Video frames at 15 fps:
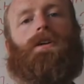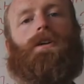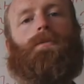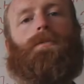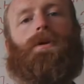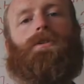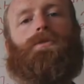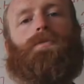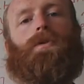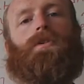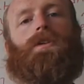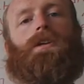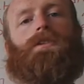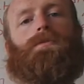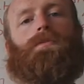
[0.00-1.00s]
and
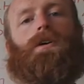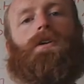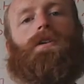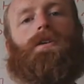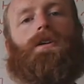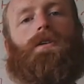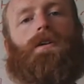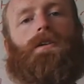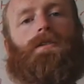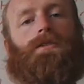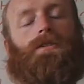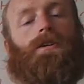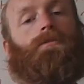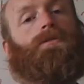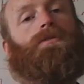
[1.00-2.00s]
postmodernists might argue other
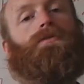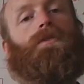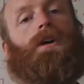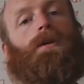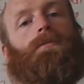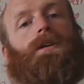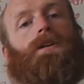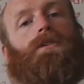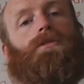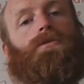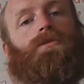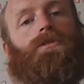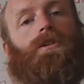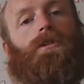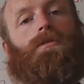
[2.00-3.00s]
types of family can
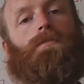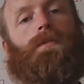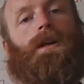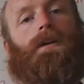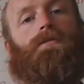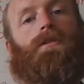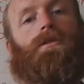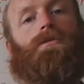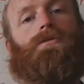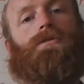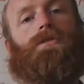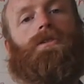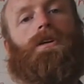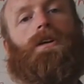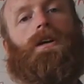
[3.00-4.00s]
also play
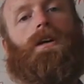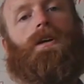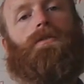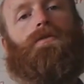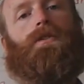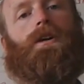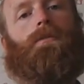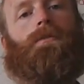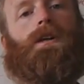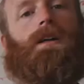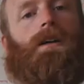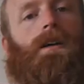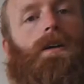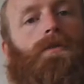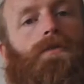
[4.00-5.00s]
roles in family
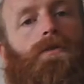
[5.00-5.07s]
life.